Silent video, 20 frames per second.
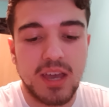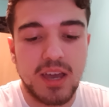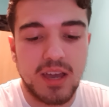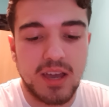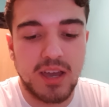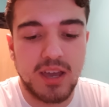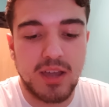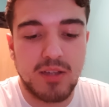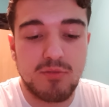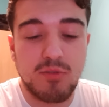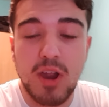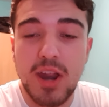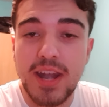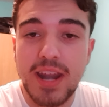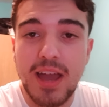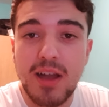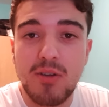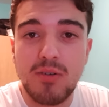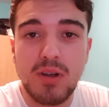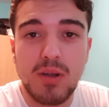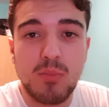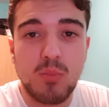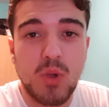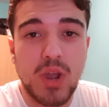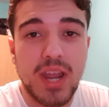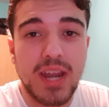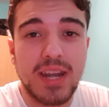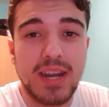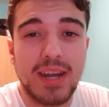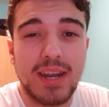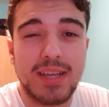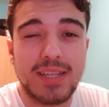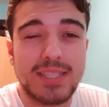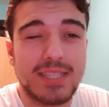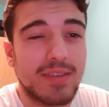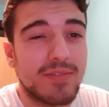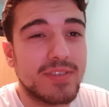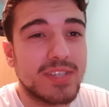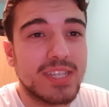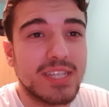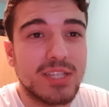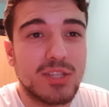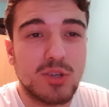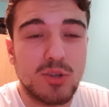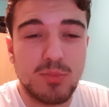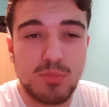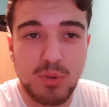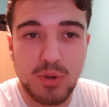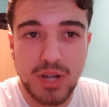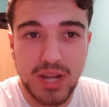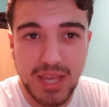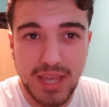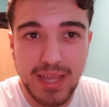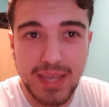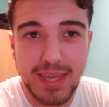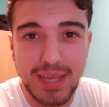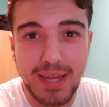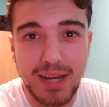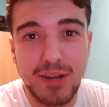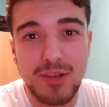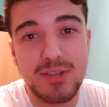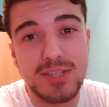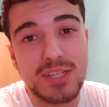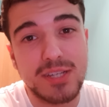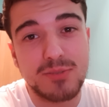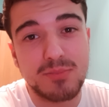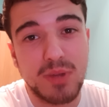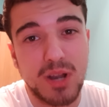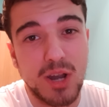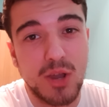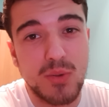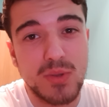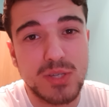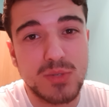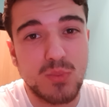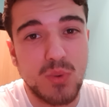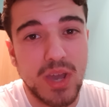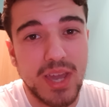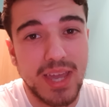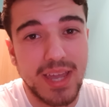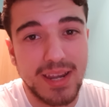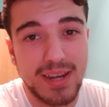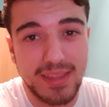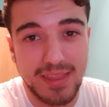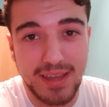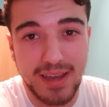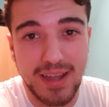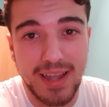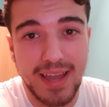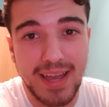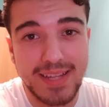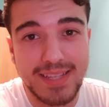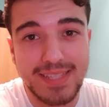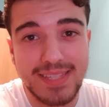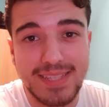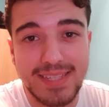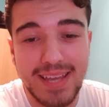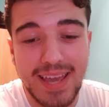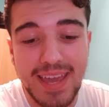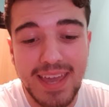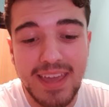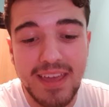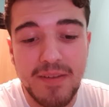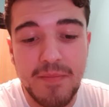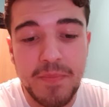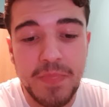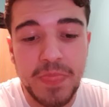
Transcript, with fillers: Uh, right now, I'm weighing in at 72.8 kilos. That was my lowest weigh in that I had today.